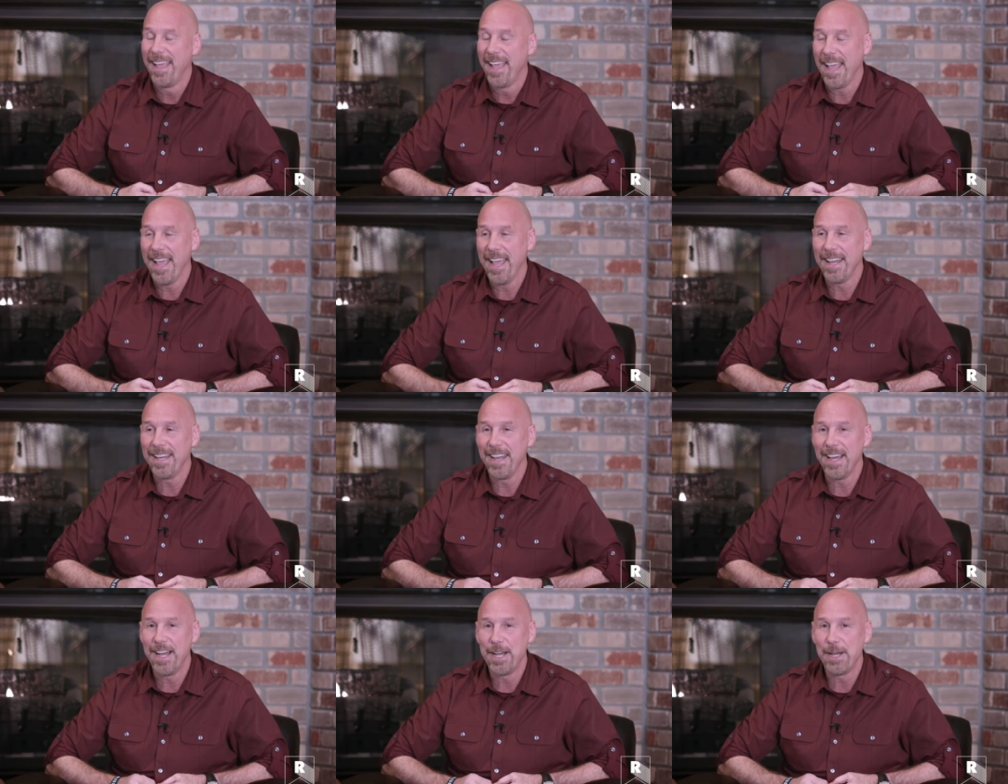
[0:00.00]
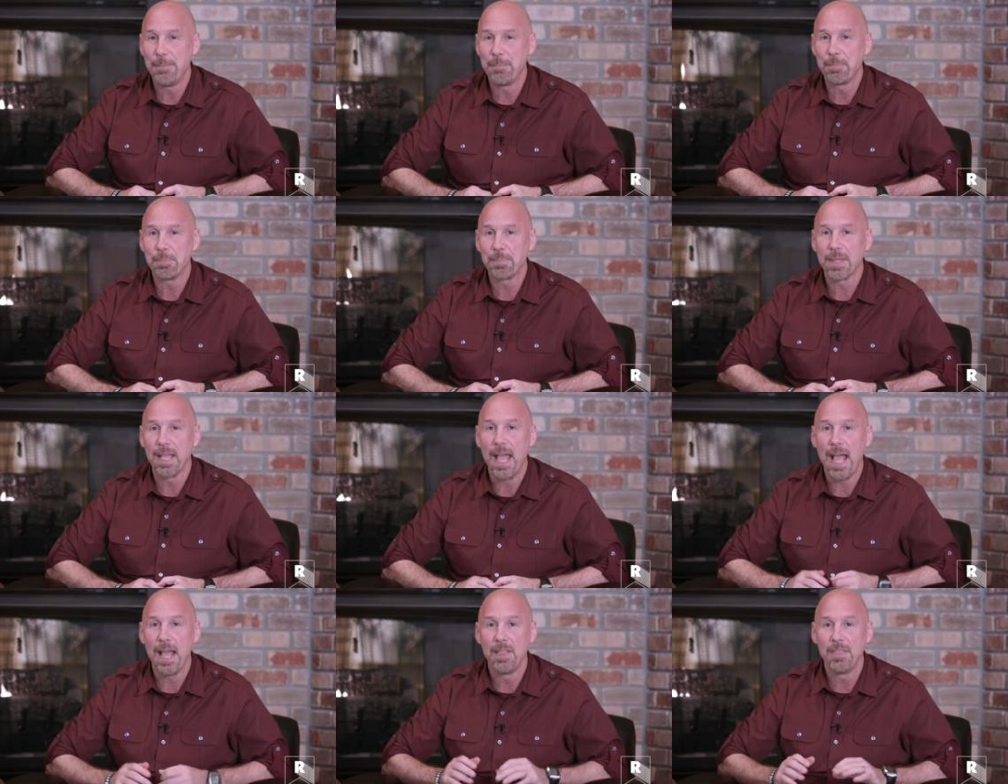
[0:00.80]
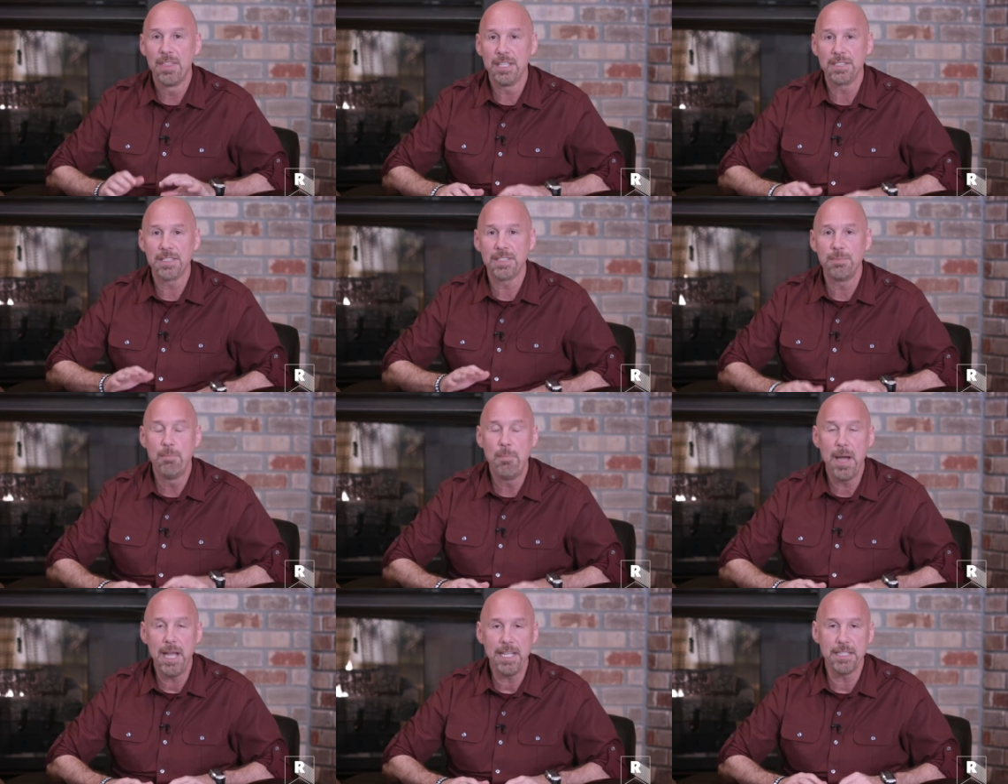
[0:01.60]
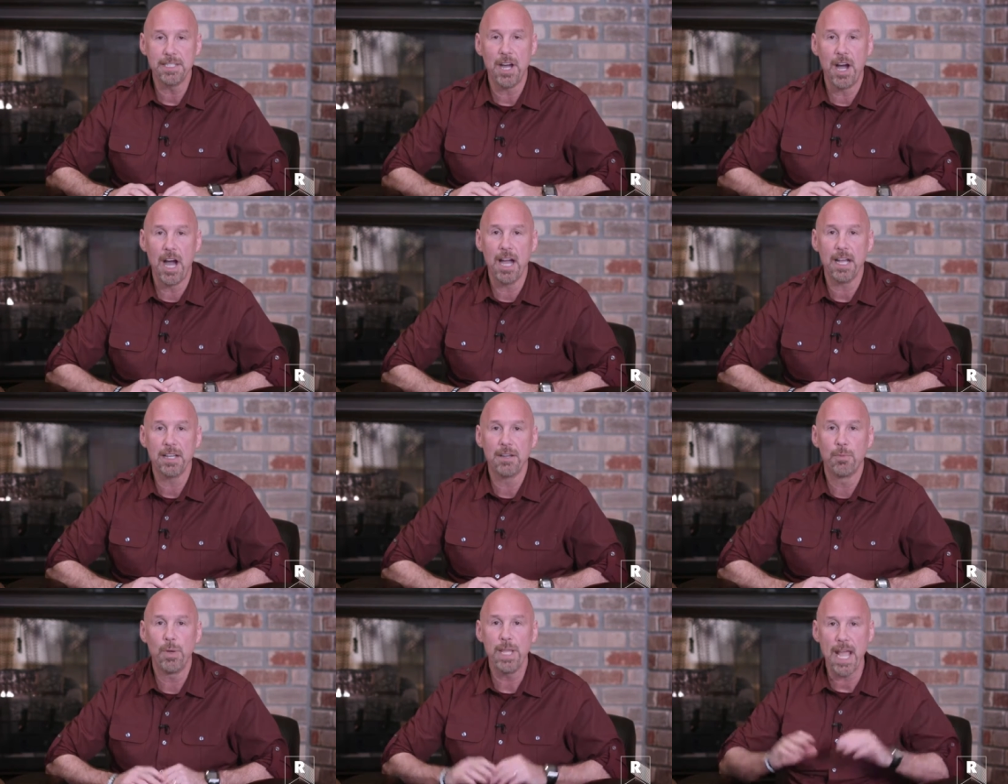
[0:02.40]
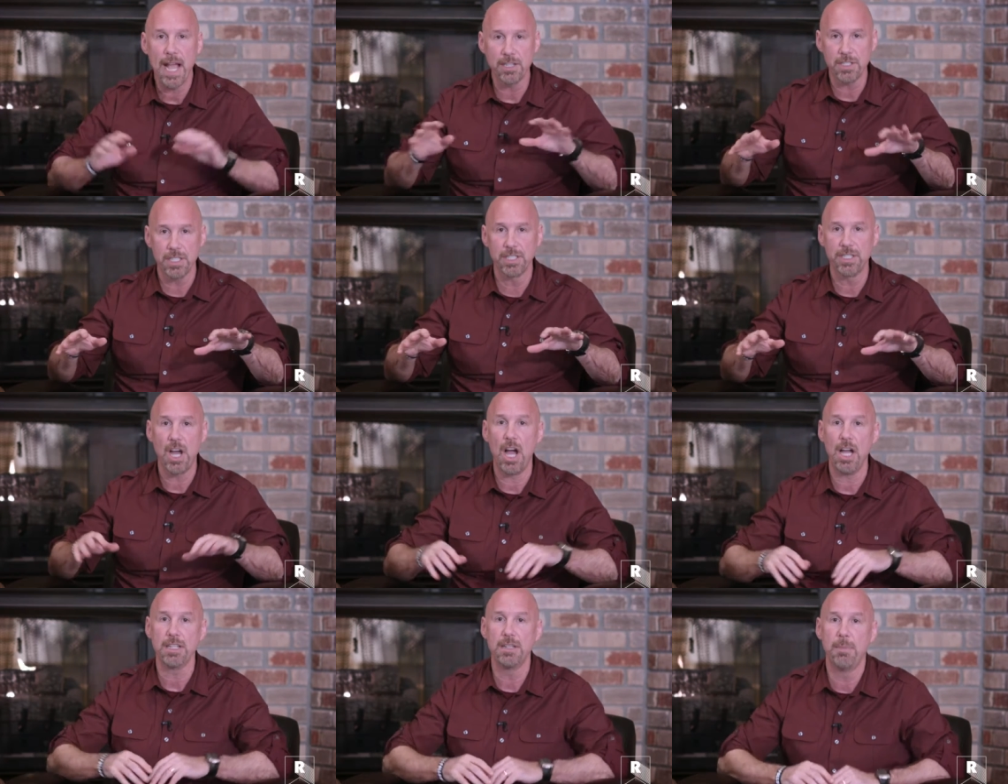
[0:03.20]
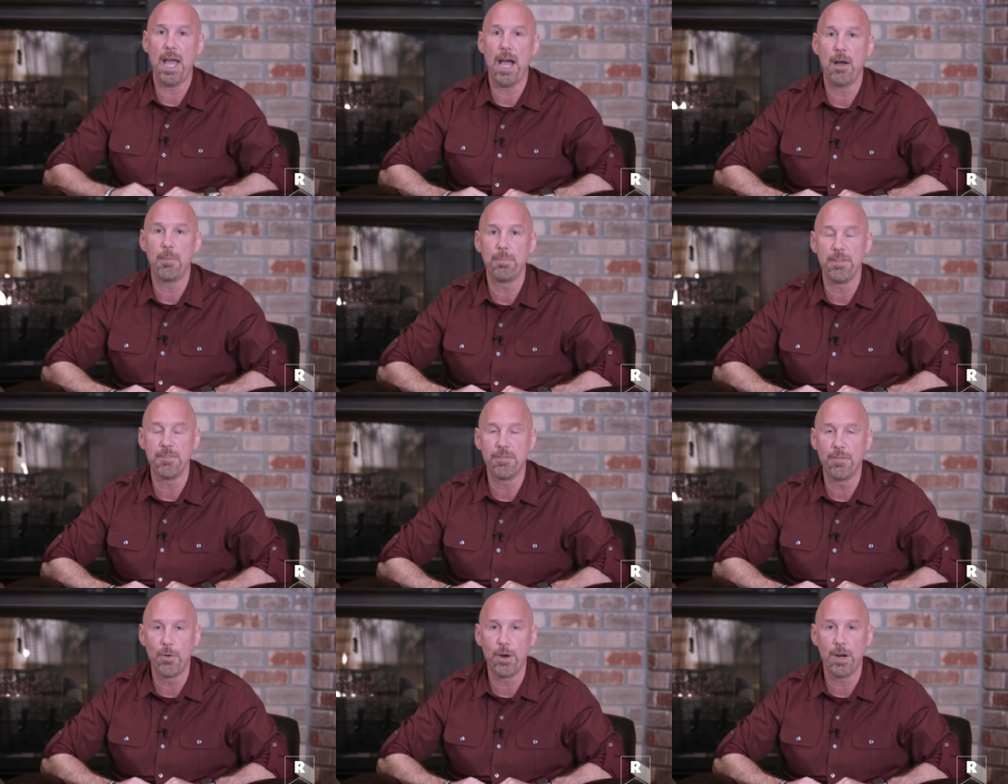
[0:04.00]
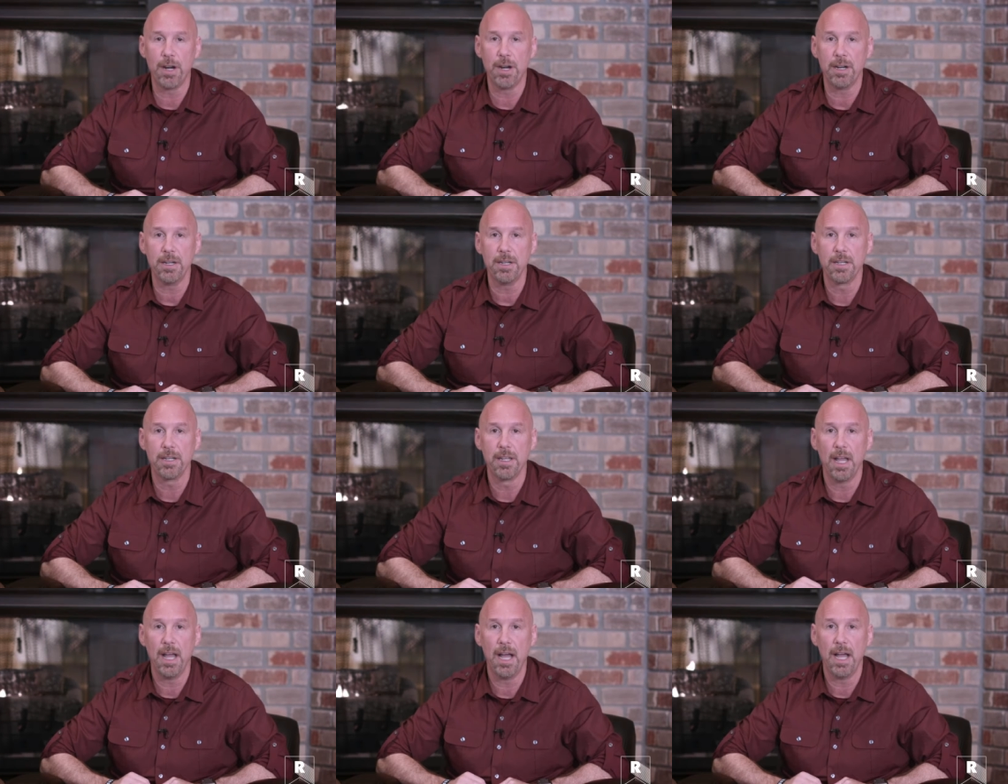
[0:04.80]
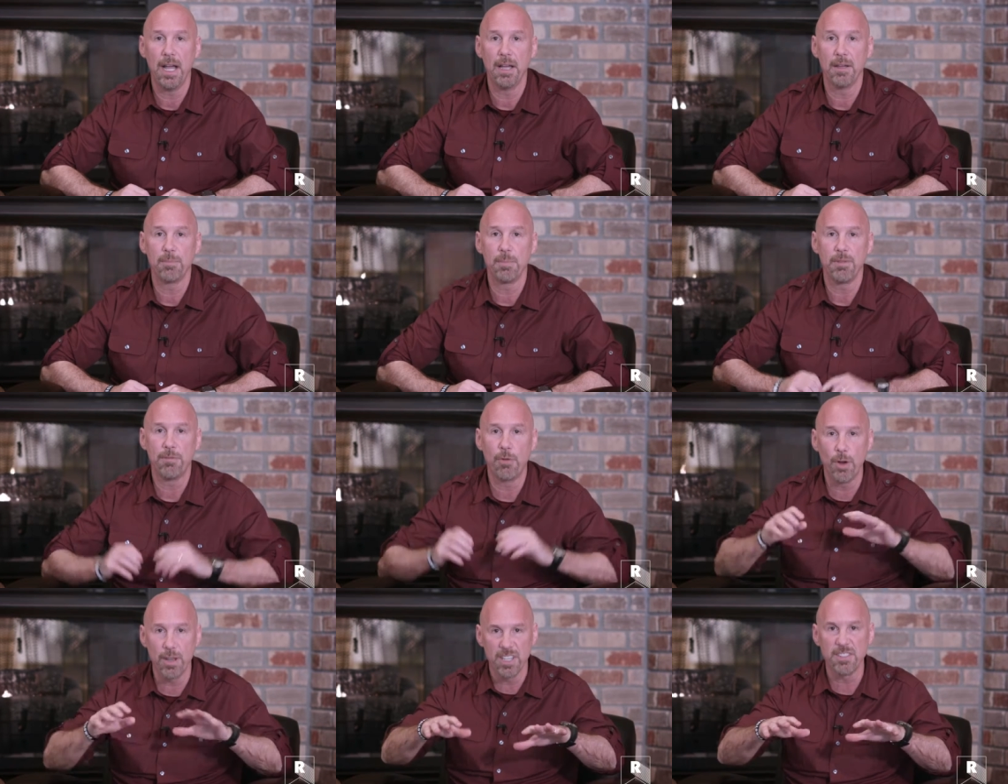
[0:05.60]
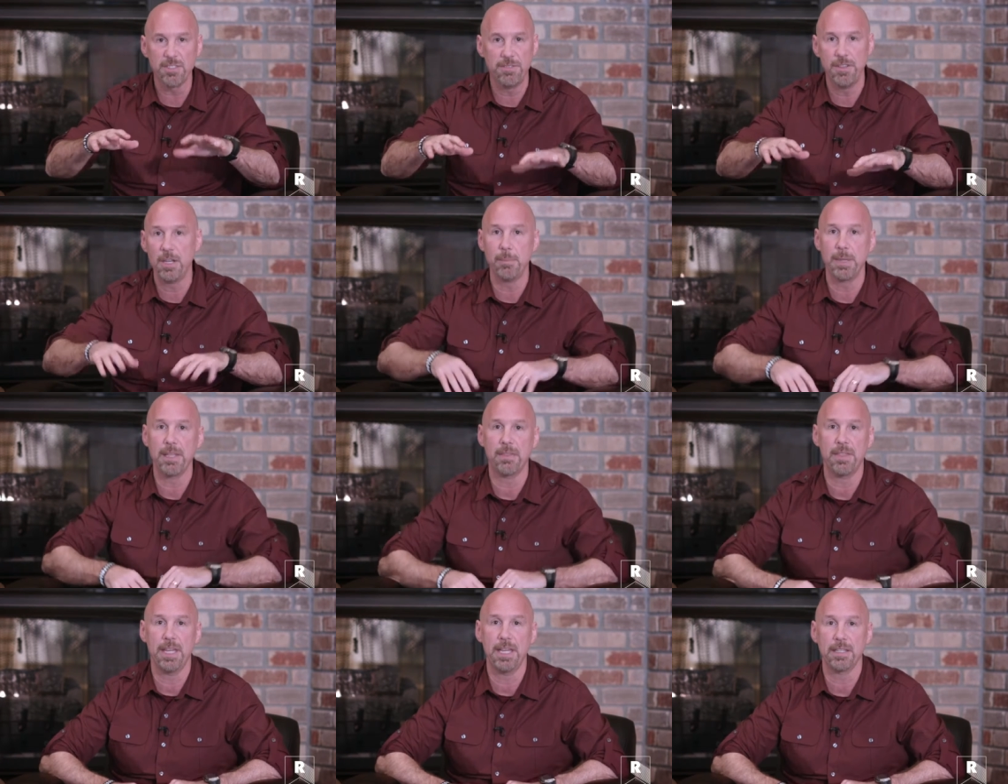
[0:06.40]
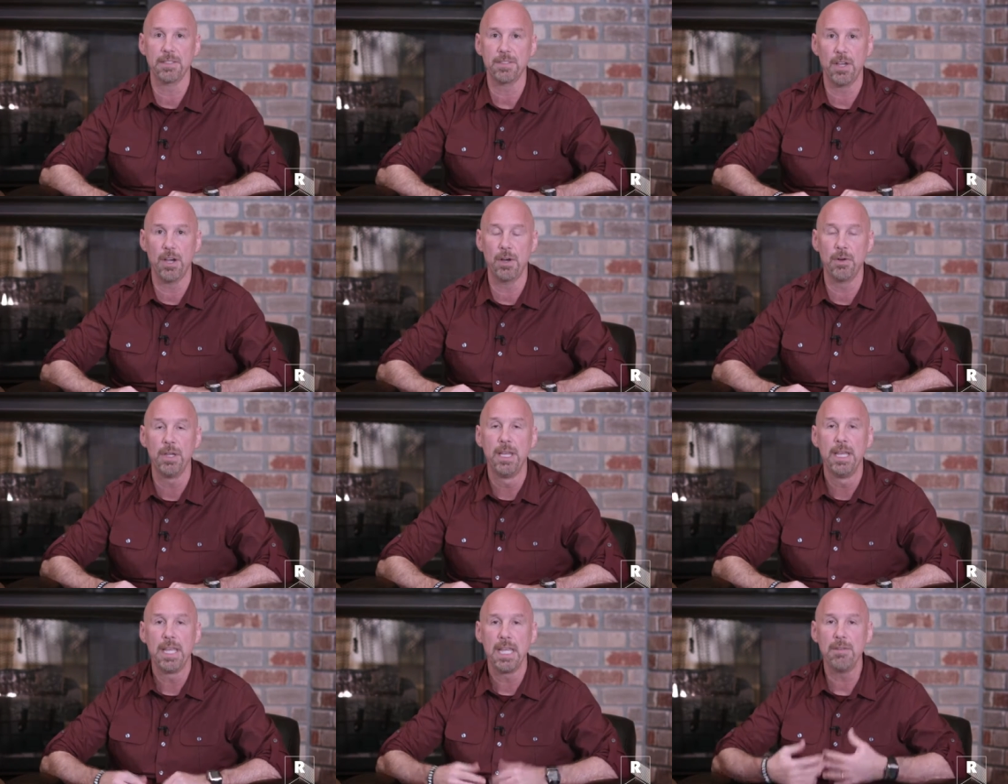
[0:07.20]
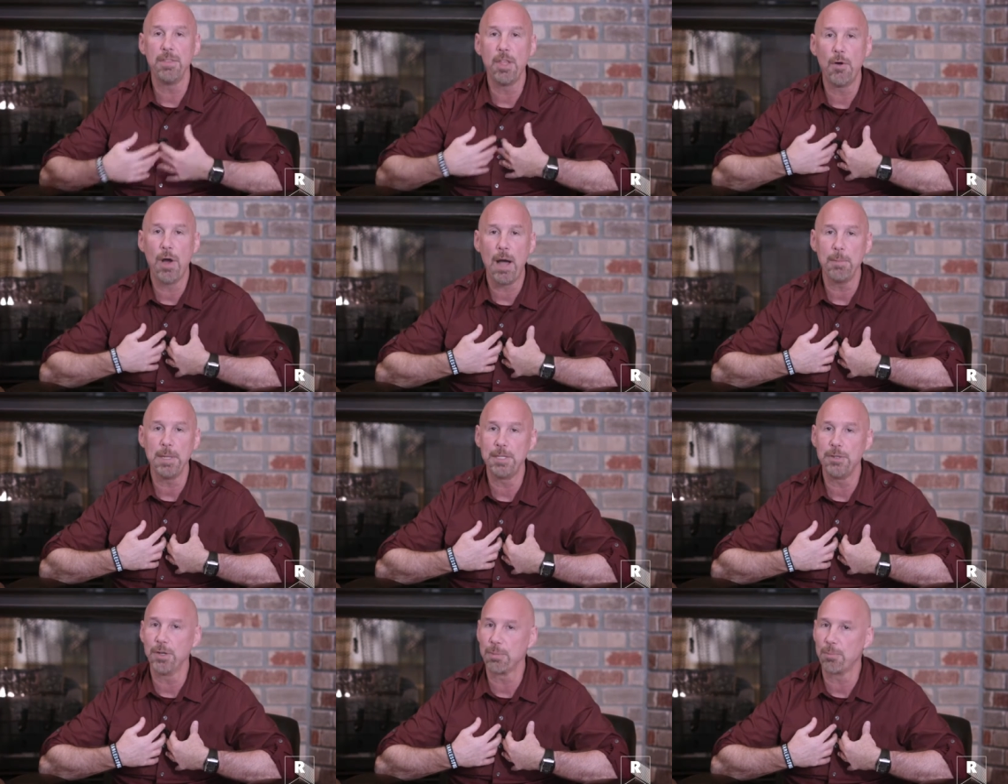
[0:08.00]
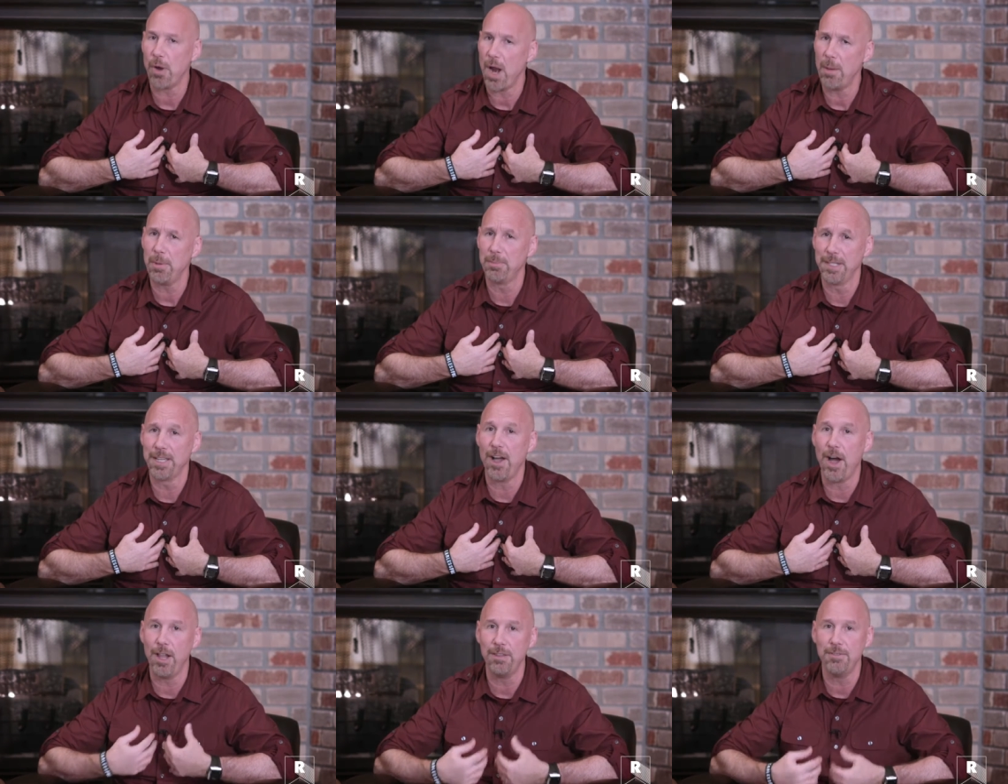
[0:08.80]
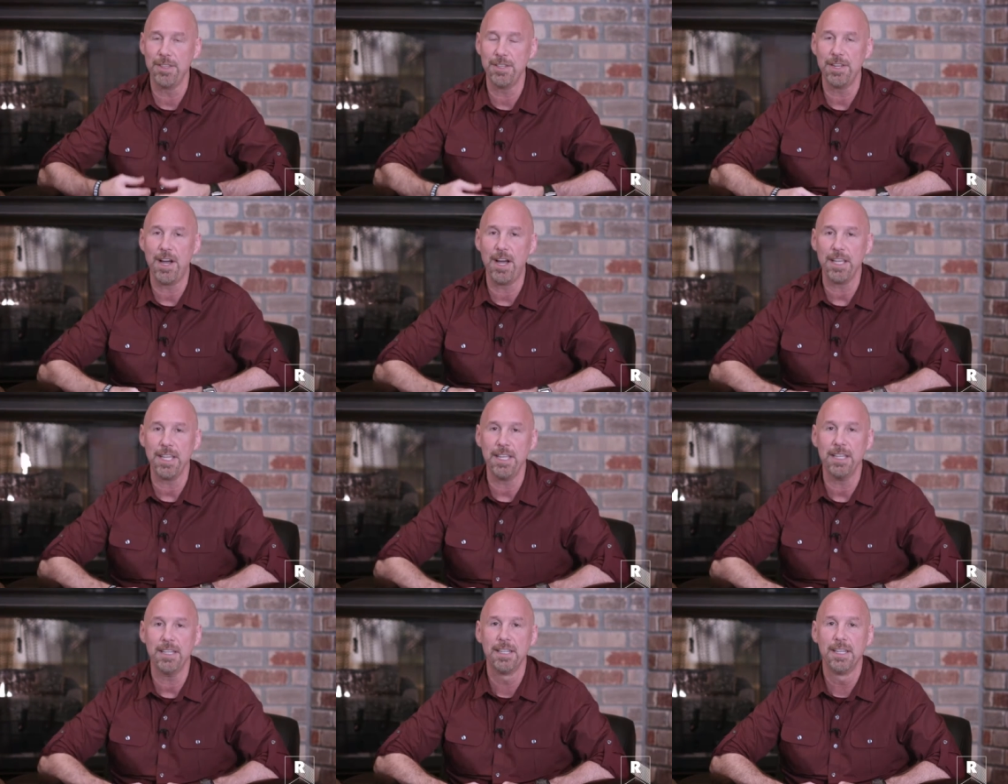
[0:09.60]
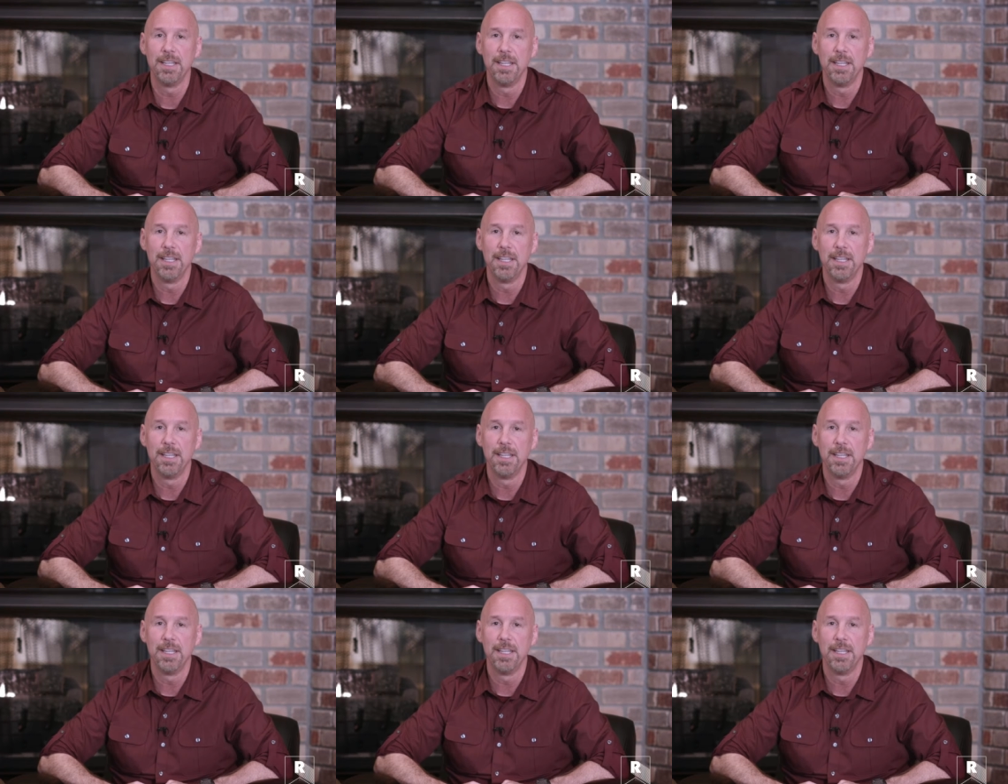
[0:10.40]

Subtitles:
And this money talk, we actually talked about before this filming thing. So even though I'll be doing probably all of the talking,